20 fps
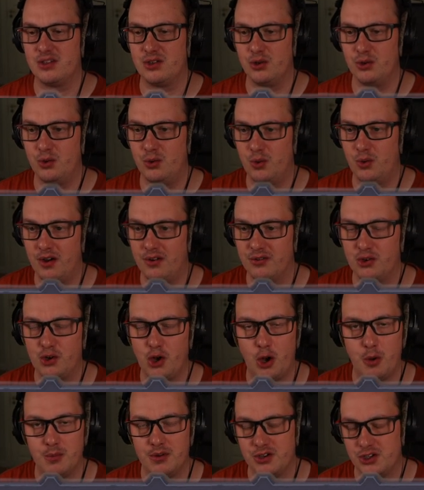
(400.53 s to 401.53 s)
to
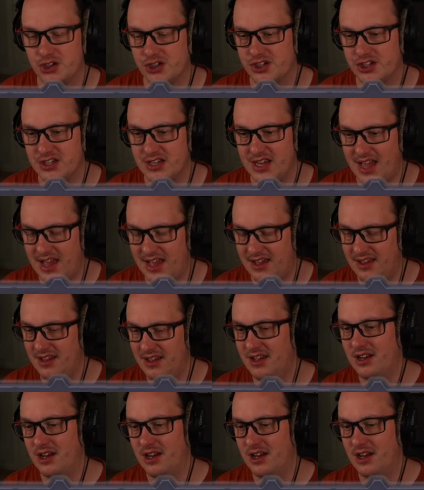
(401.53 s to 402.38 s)
uncommon just yet.